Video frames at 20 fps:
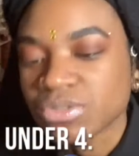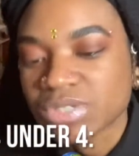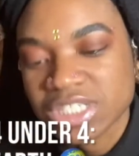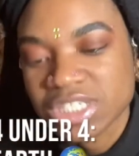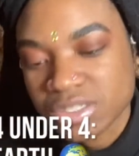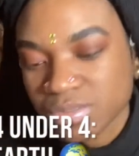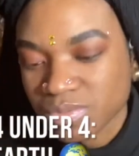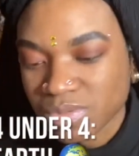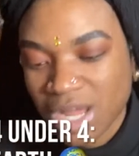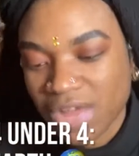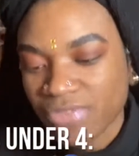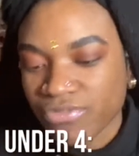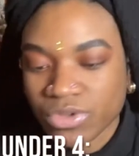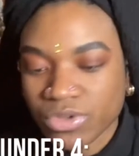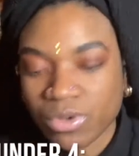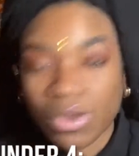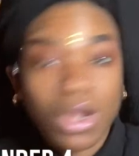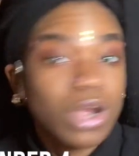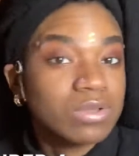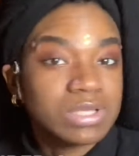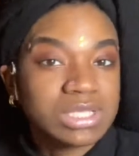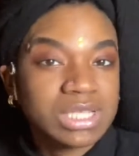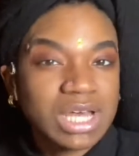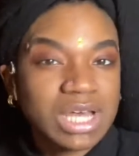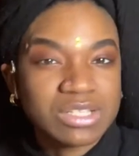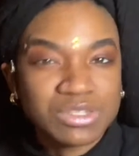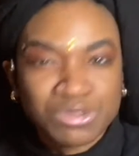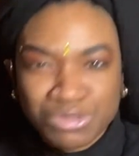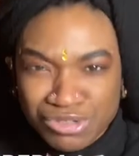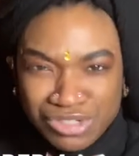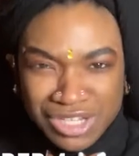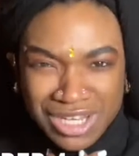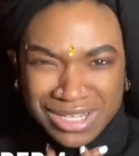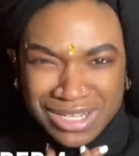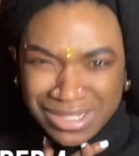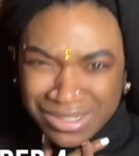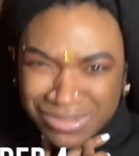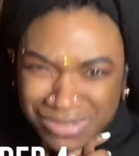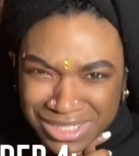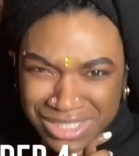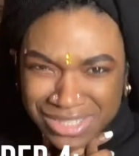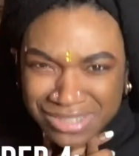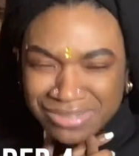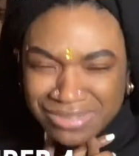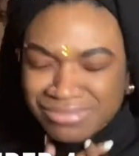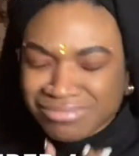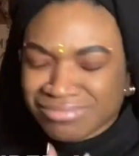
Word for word: This is what I feel. Earth signs, who you trying to do it to?